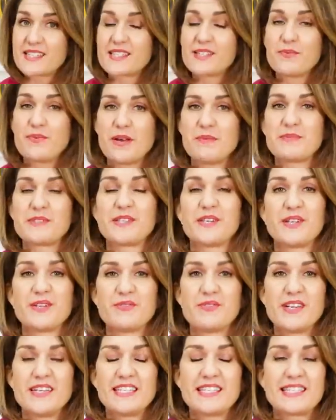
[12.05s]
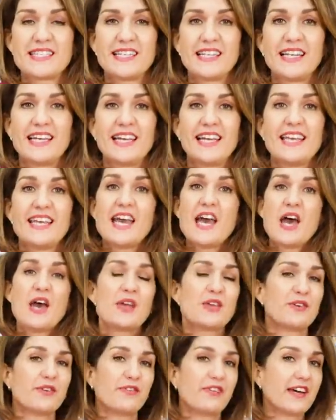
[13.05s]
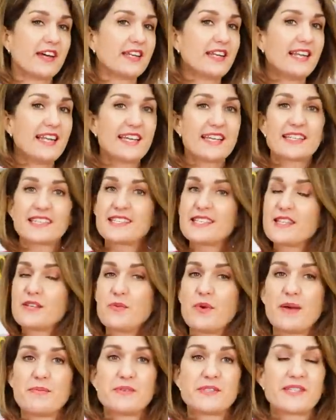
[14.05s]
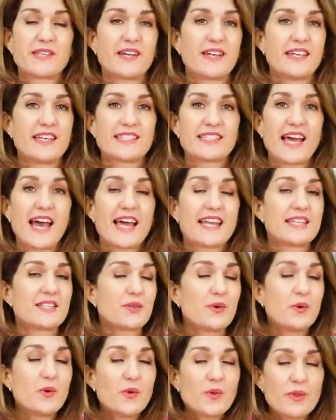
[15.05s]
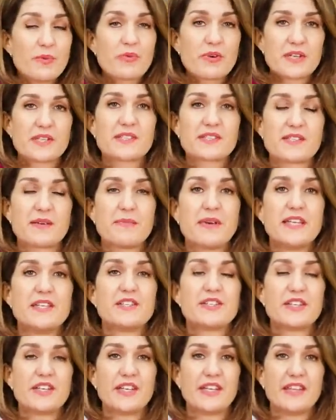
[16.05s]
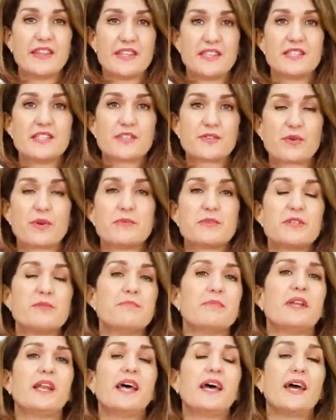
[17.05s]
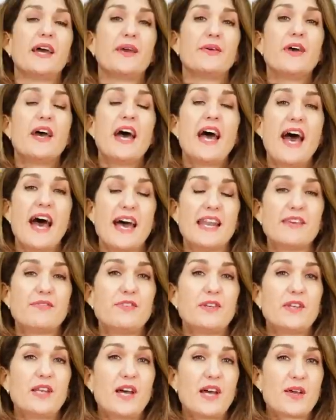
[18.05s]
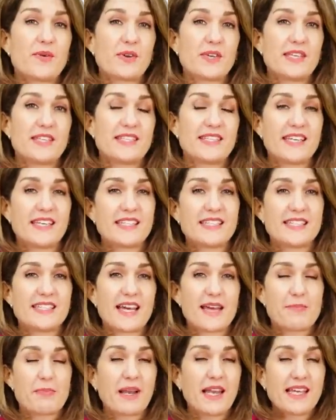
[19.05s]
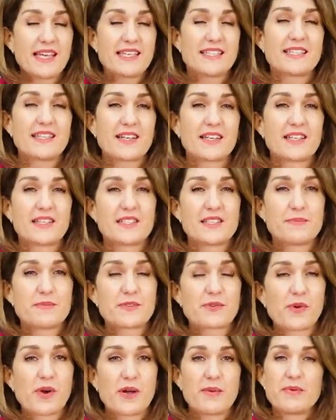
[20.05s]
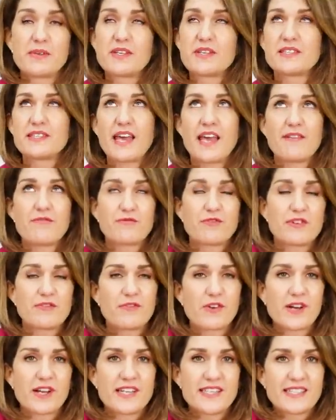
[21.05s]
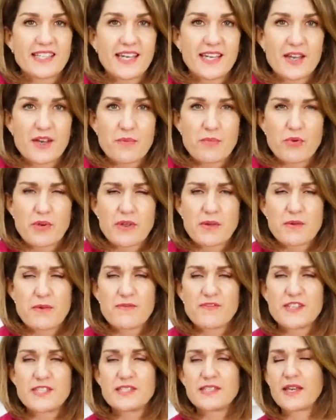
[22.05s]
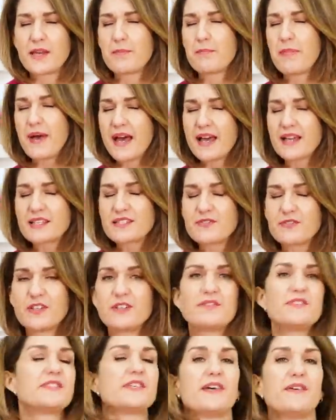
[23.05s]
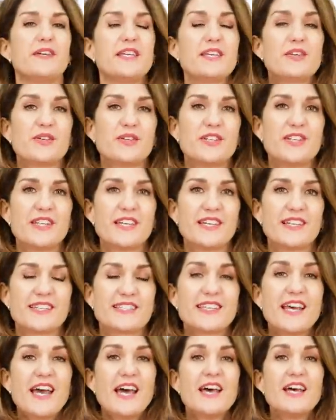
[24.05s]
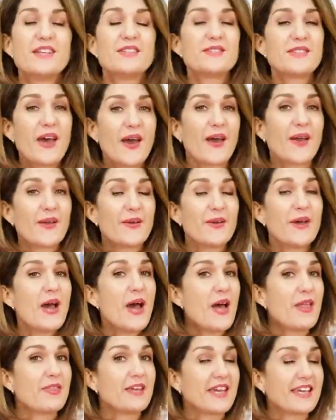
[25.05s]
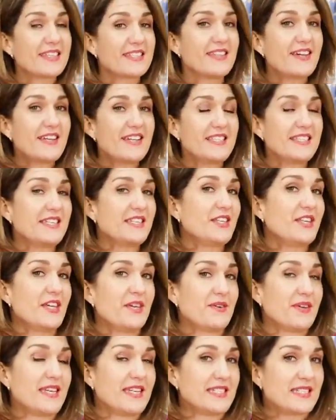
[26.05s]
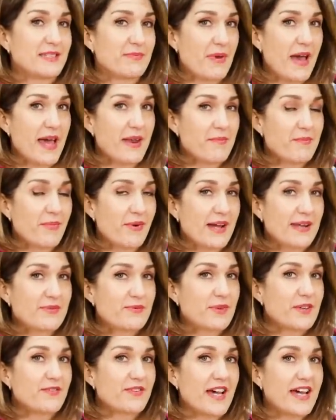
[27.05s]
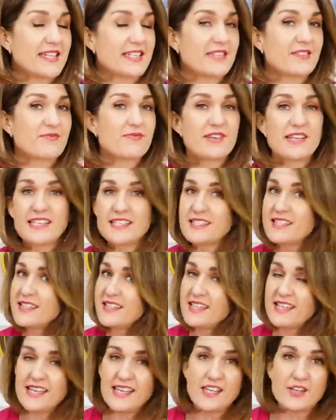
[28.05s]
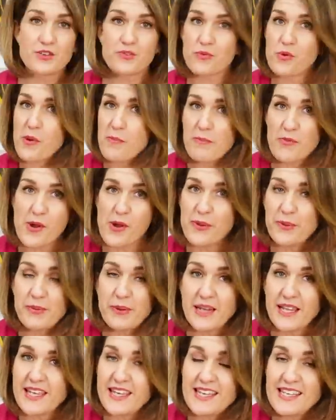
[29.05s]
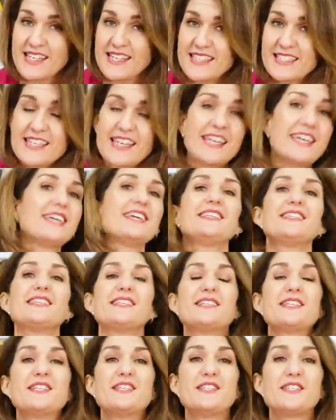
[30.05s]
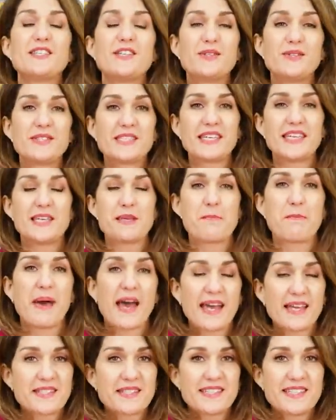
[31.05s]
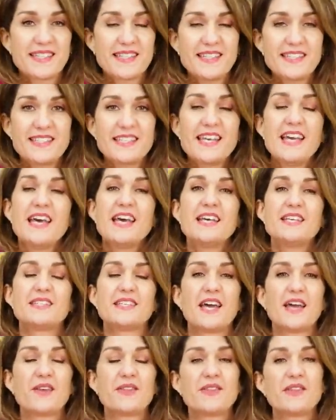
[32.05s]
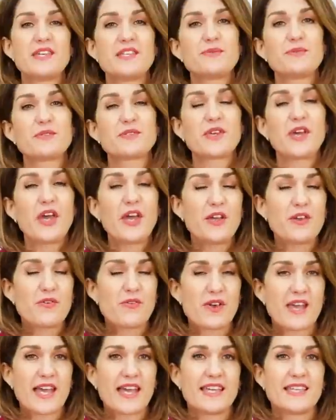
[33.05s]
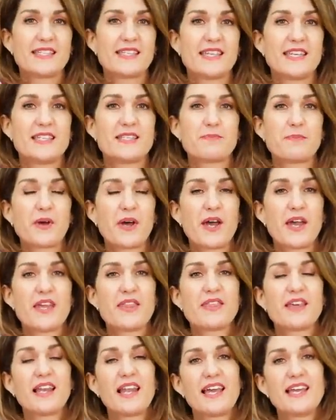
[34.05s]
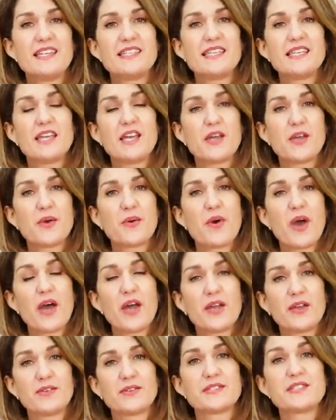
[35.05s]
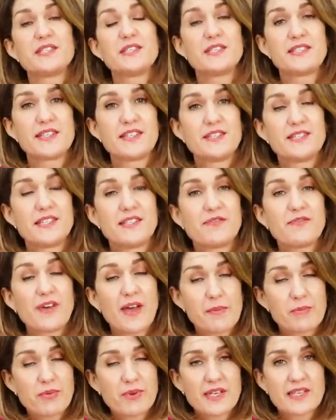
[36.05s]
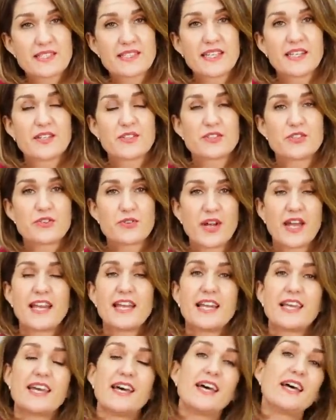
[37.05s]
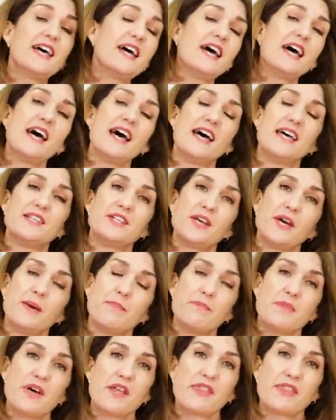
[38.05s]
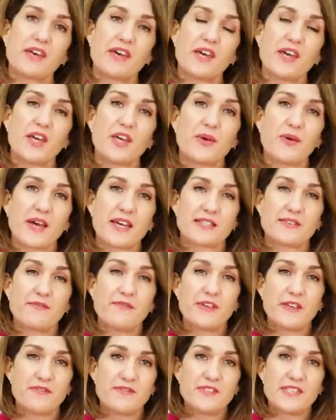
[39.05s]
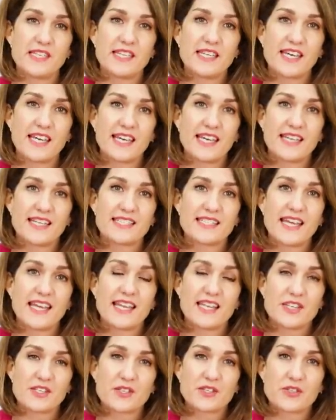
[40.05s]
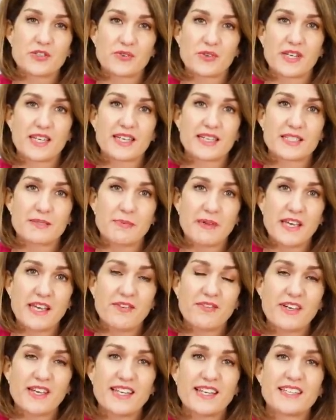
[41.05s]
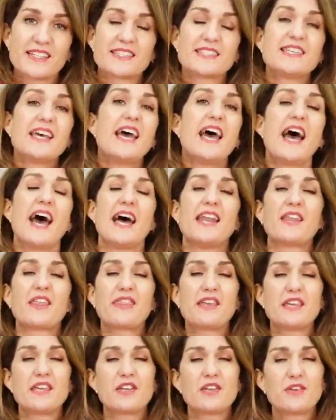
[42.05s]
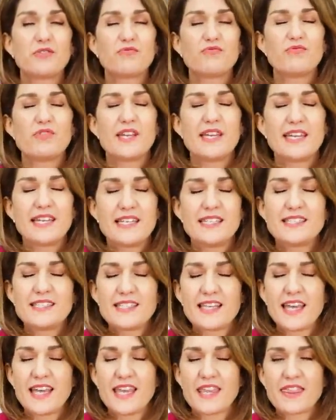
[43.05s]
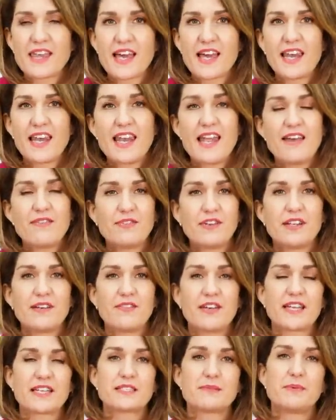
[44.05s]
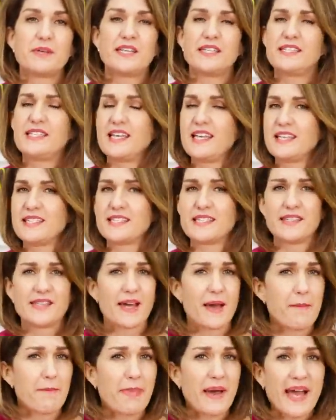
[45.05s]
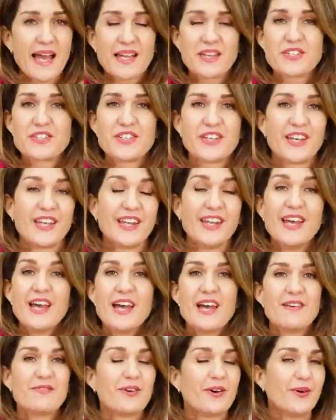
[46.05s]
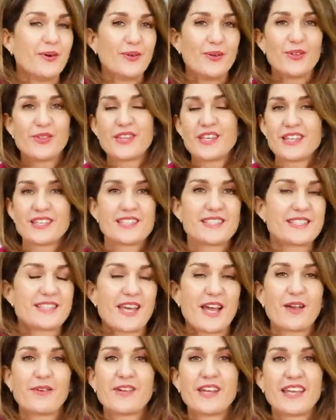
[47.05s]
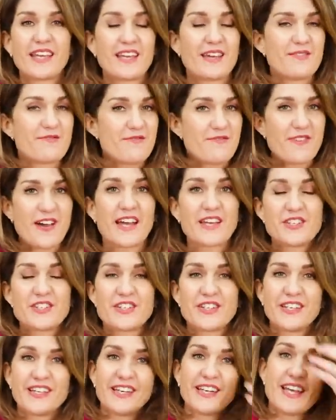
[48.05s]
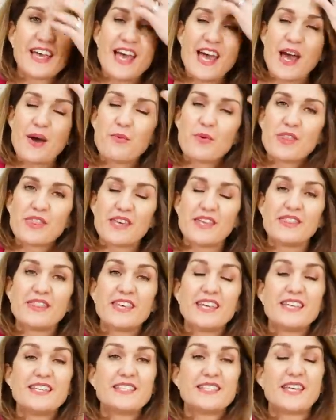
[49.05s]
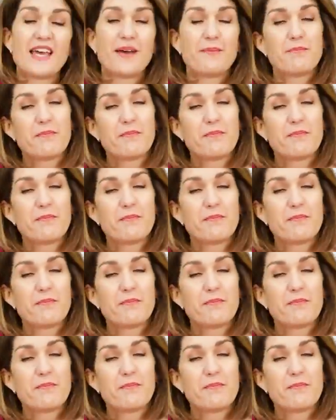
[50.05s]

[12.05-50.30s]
to the website recently. You'll find links to the website and all the products I mention in the description below. And if you like what you see today, please like and subscribe because every Friday I bring you a video packed full of sewing goodness. So the exciting new indie pattern brand we've added recently, drum roll please, is Tessuti Patterns. So this was co-created by the lady who owns Tessuti Fabrics in Australia and her mother who has 50 years industry experience, and I think you can really see that level of expertise and that passion for all things sewing and fashion within these